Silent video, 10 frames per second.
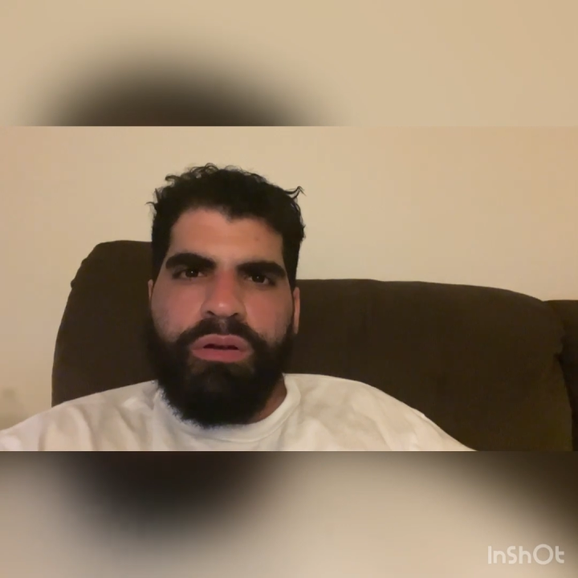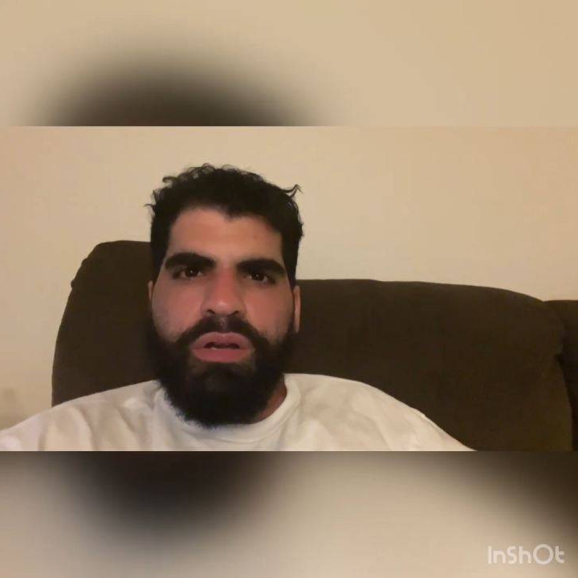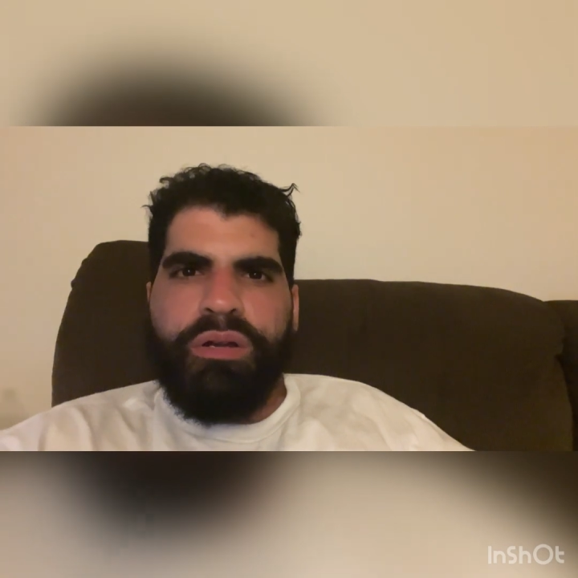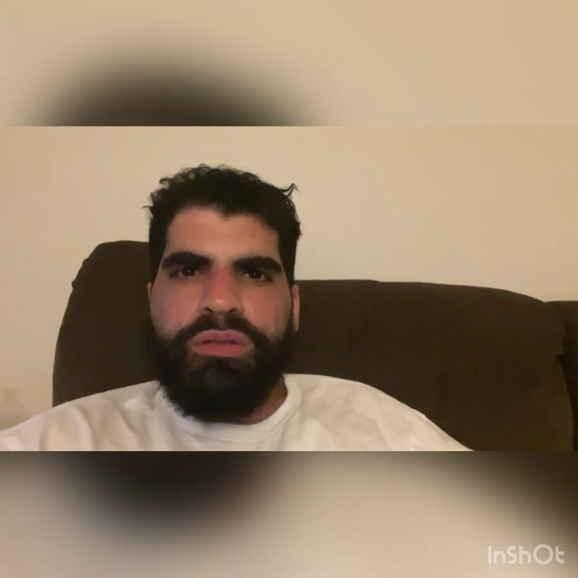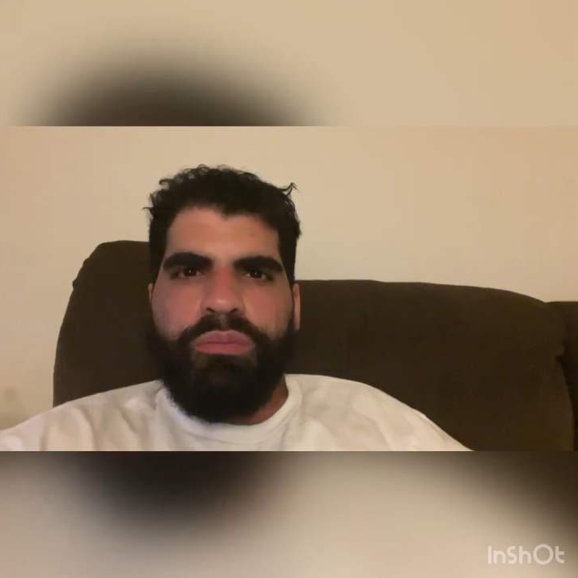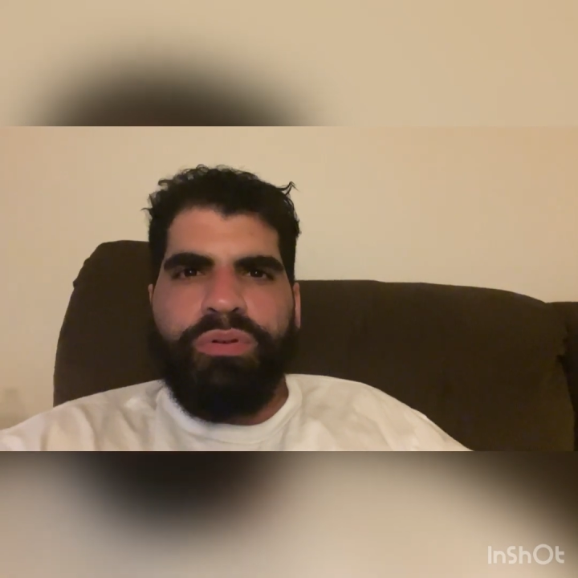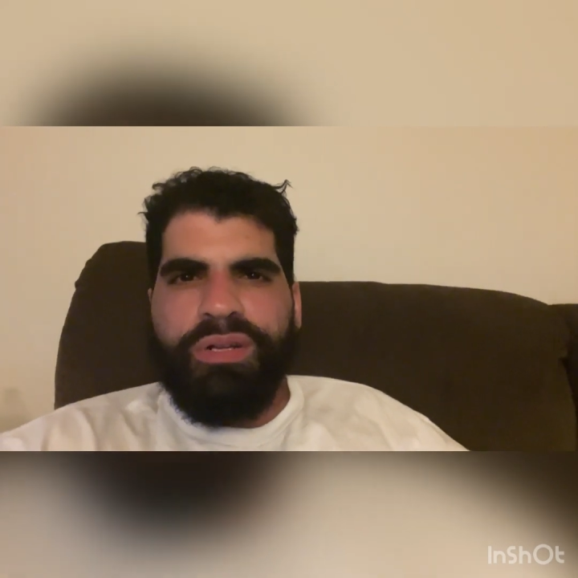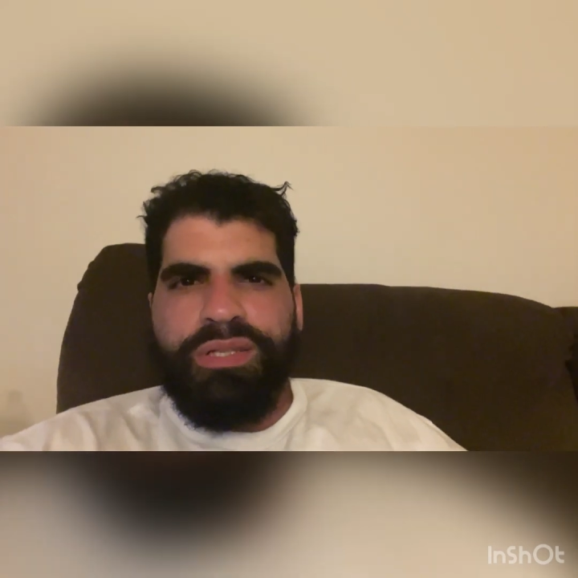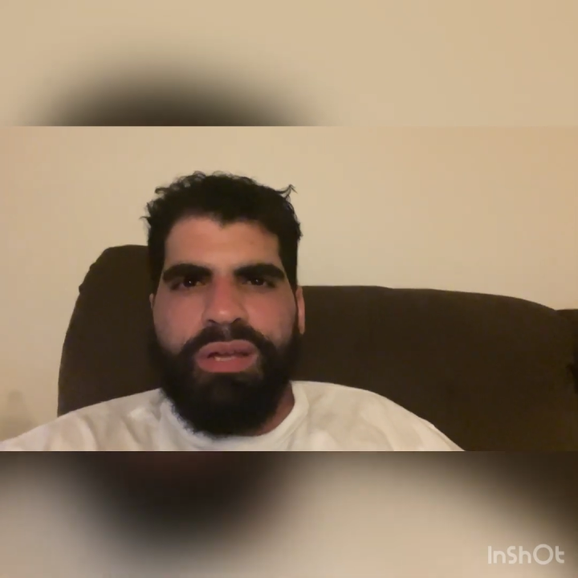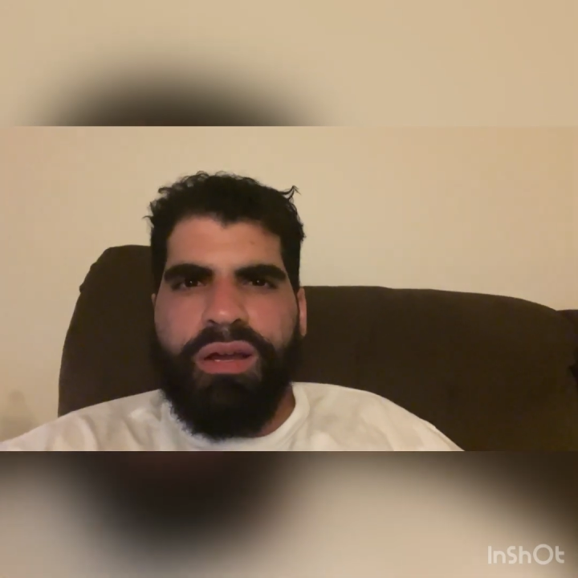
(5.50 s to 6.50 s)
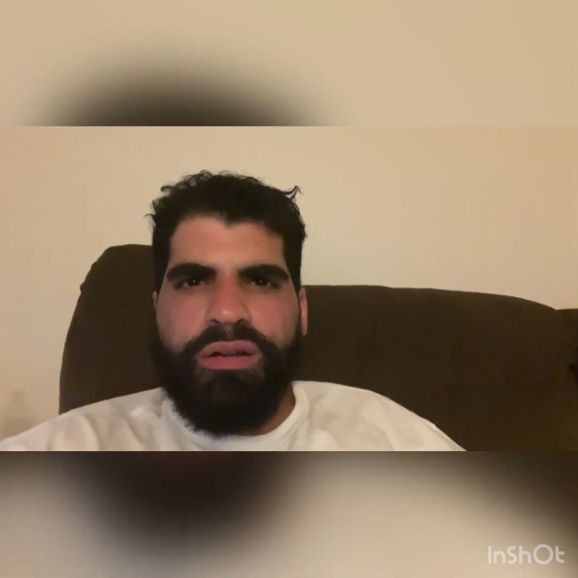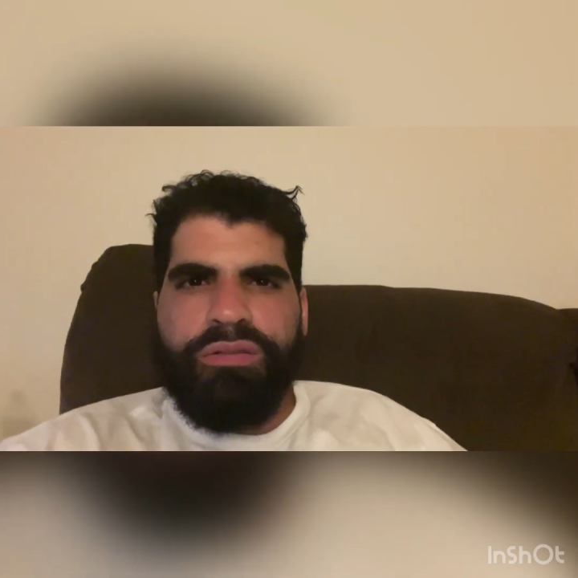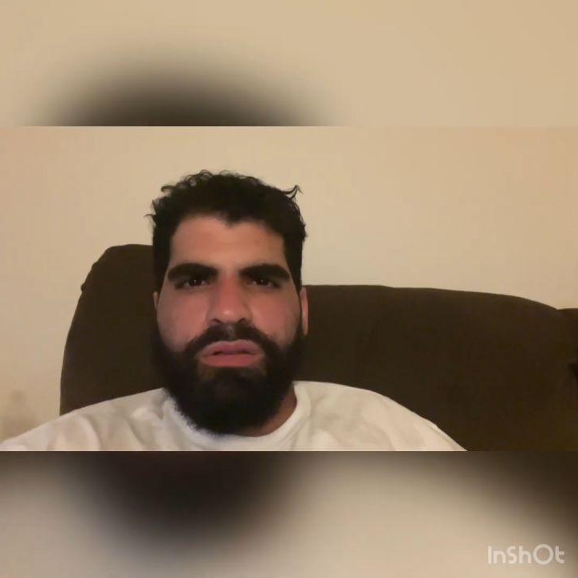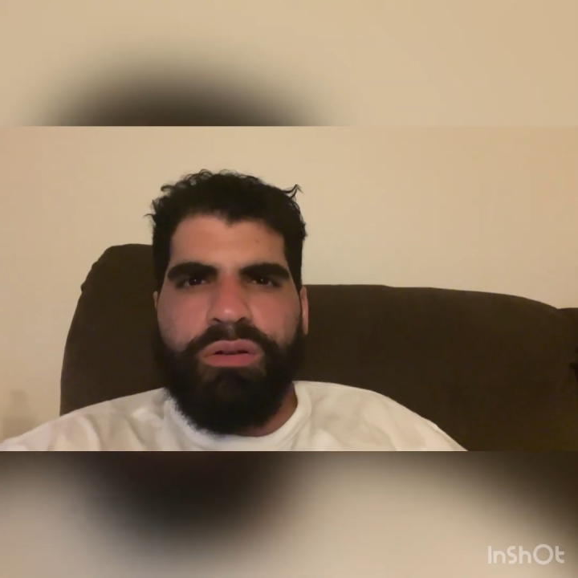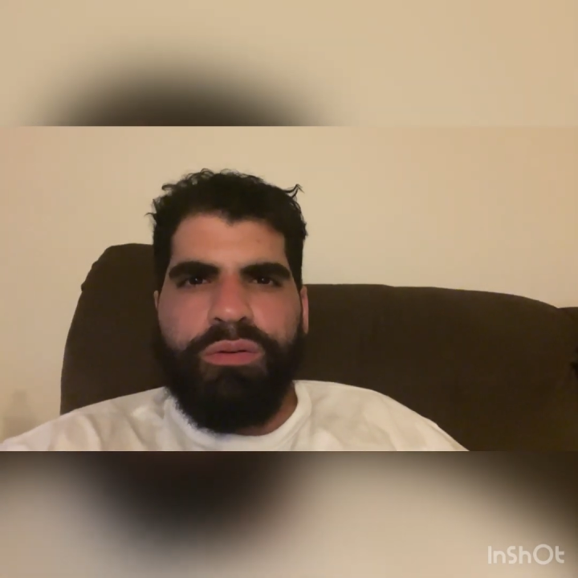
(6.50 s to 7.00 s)
here because I'm pretty tired.
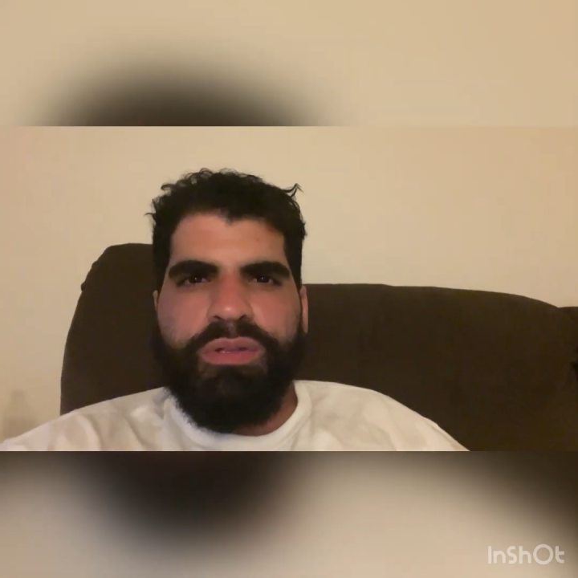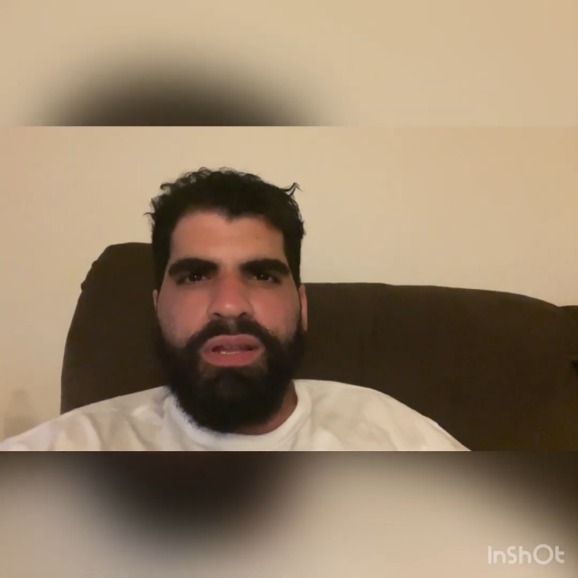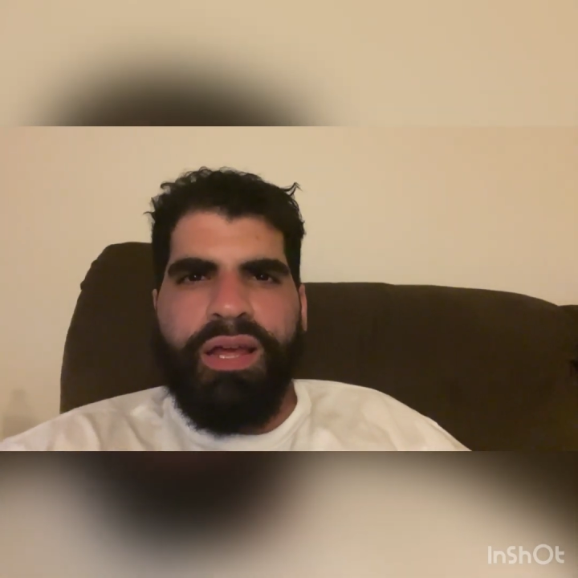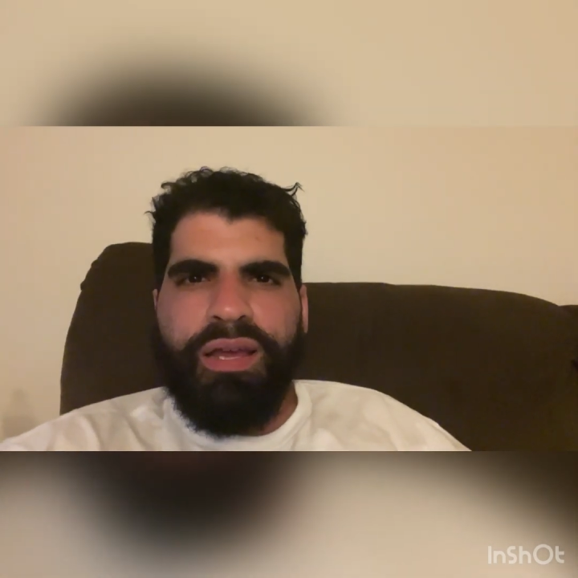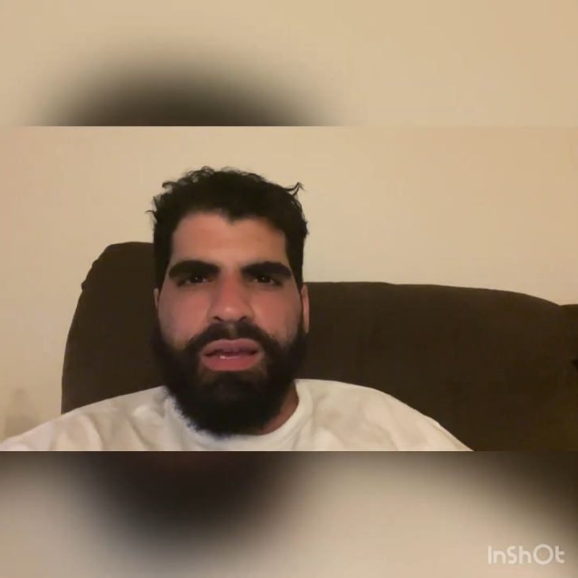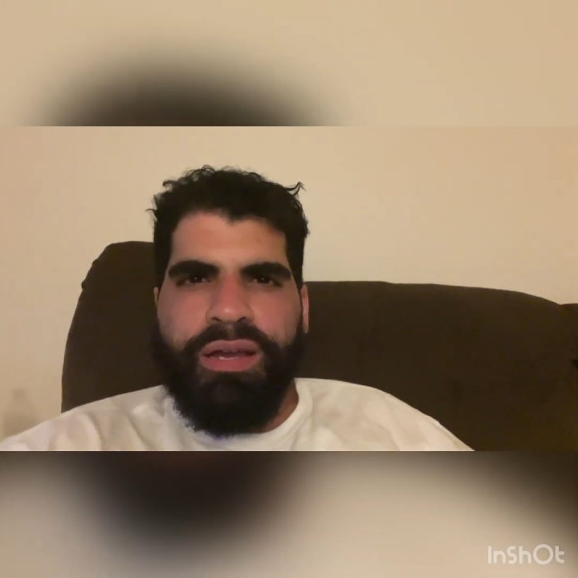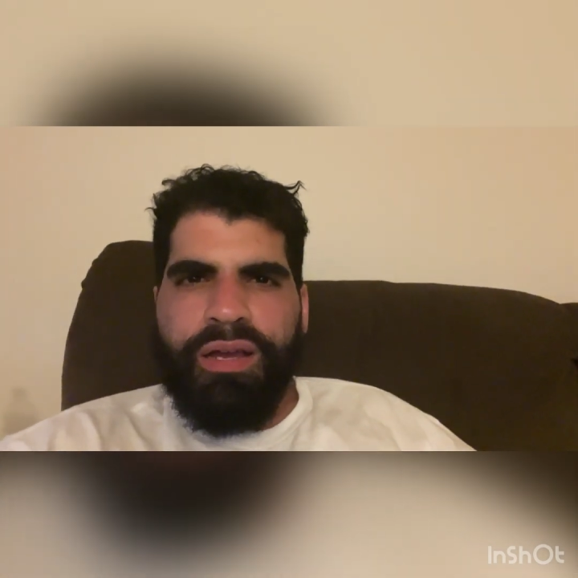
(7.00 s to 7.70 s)
So today